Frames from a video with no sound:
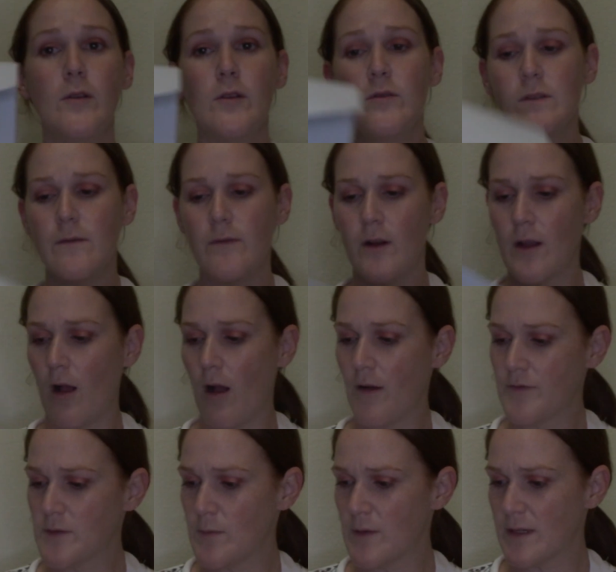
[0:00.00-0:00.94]
use it very
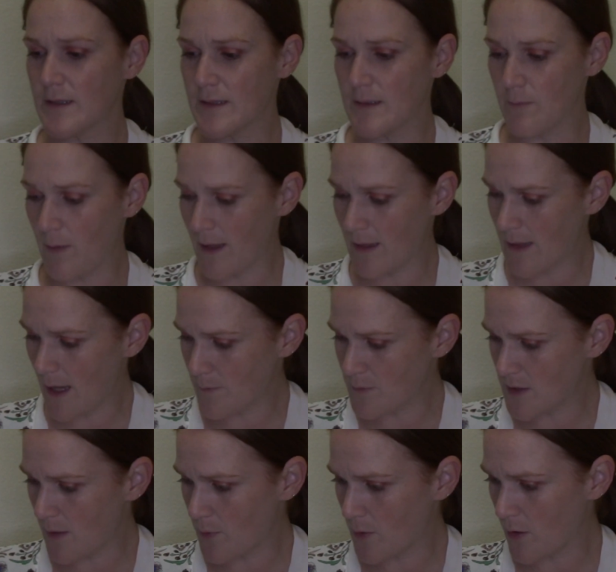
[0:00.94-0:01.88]
often because my
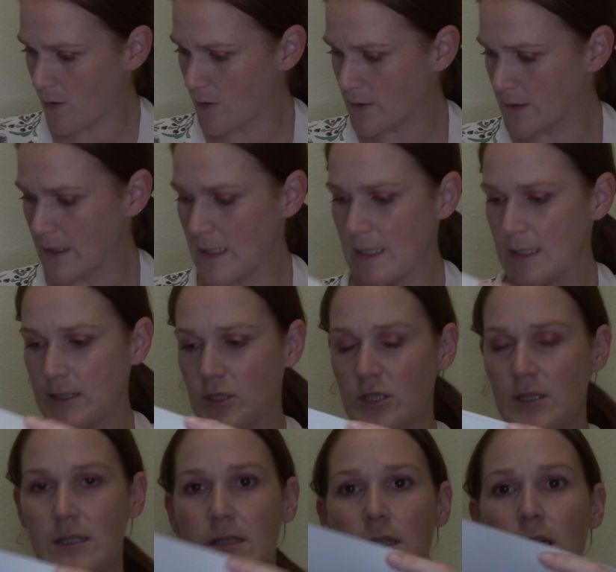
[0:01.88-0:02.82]
laptop currently is
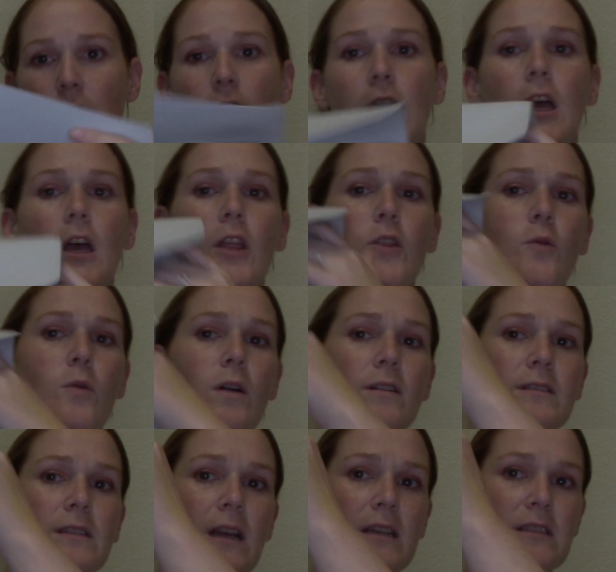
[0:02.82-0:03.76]
just the
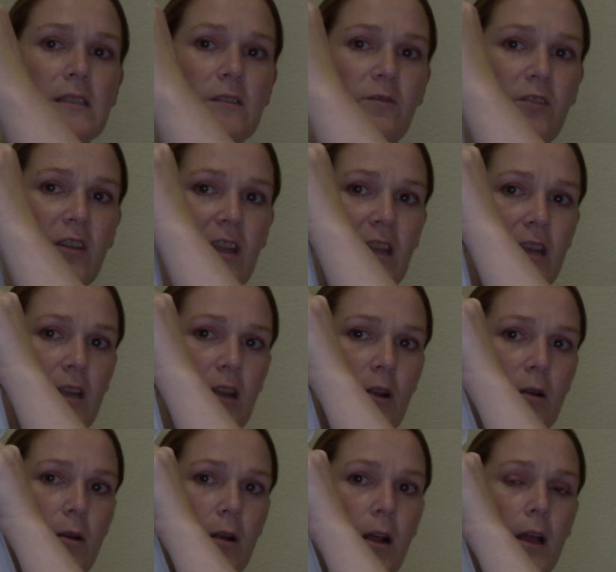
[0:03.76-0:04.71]
wrong size to fit in
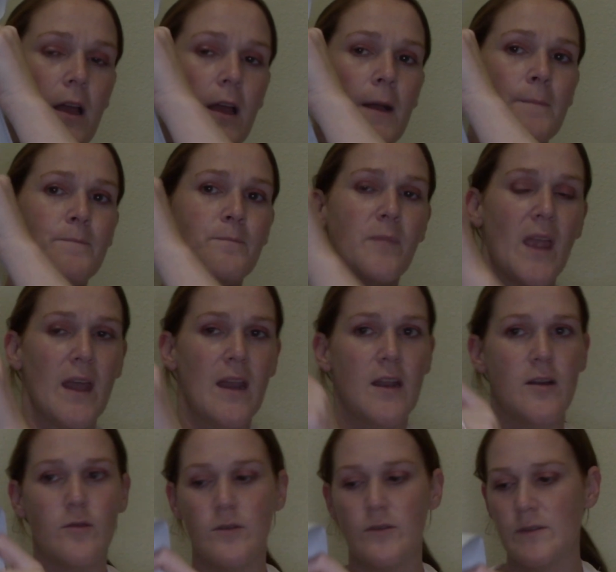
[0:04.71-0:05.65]
here. And I
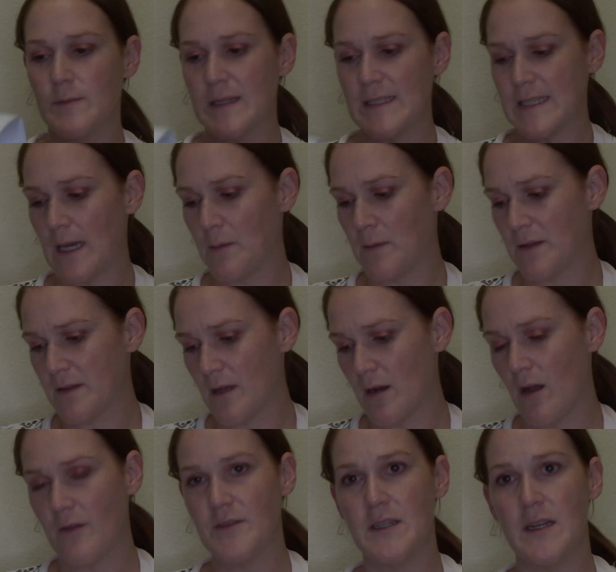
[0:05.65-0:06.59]
don't use my tablet that
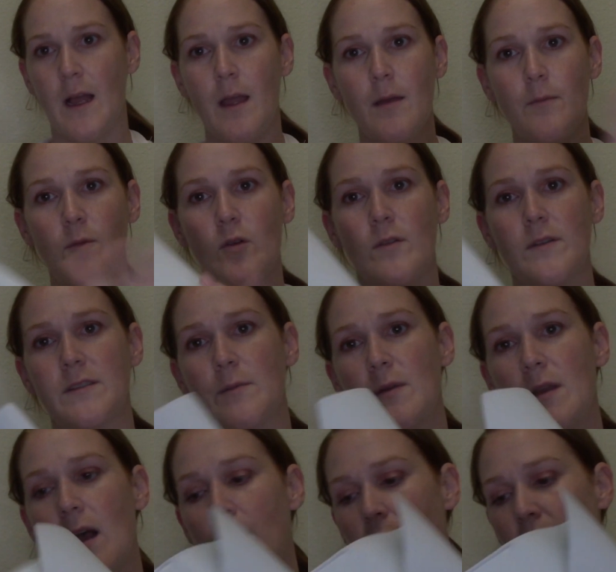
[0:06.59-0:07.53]
often. I am going to be
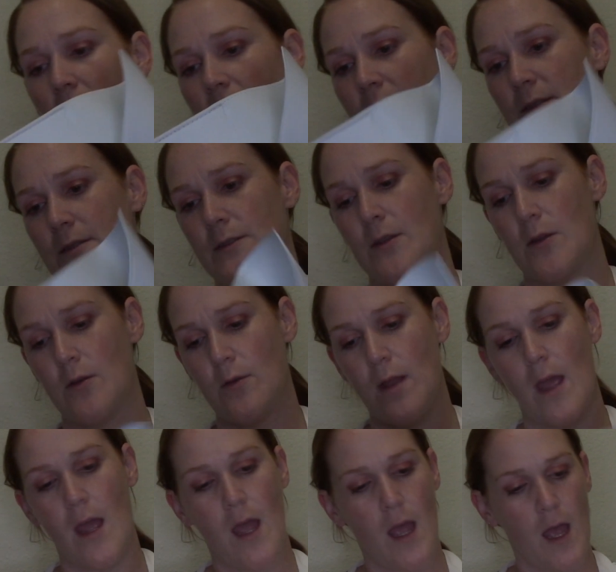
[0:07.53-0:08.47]
upgrading soon.
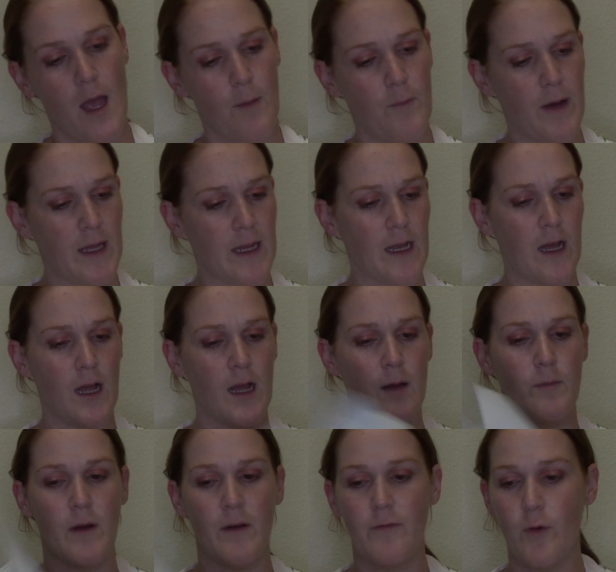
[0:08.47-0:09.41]
But
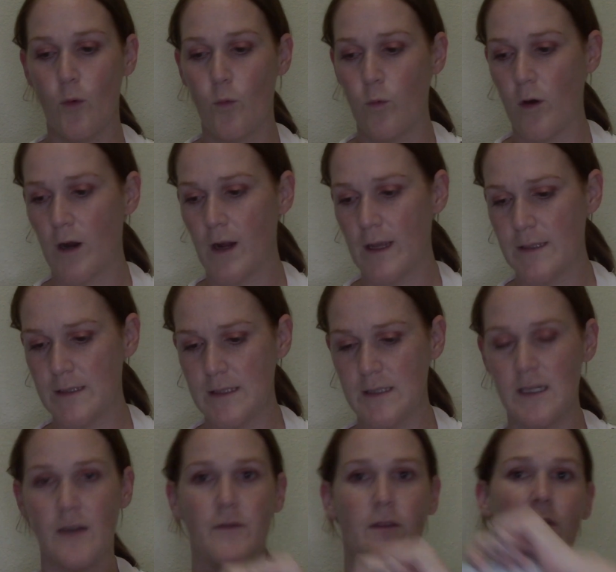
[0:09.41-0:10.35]
for work and
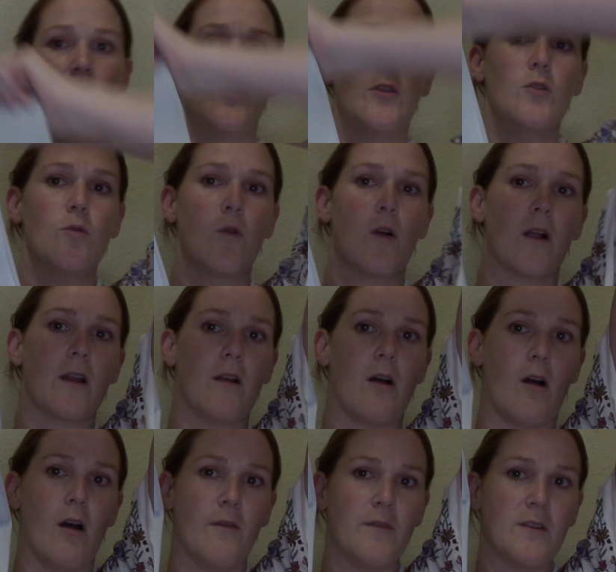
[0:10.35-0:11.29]
stuff, if you work in an
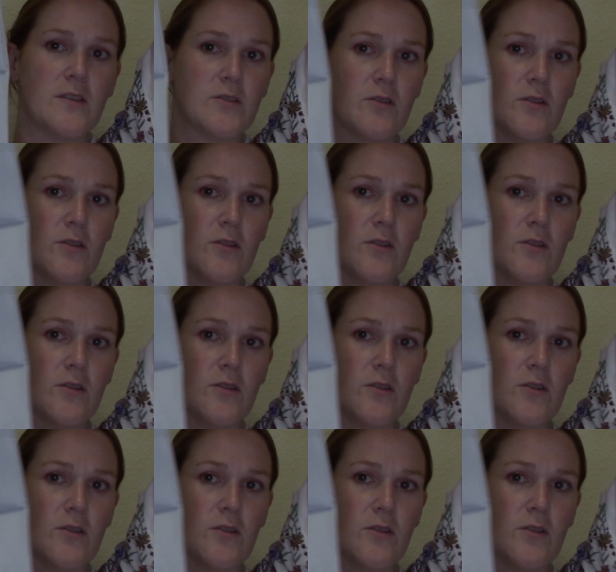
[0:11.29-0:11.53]
office or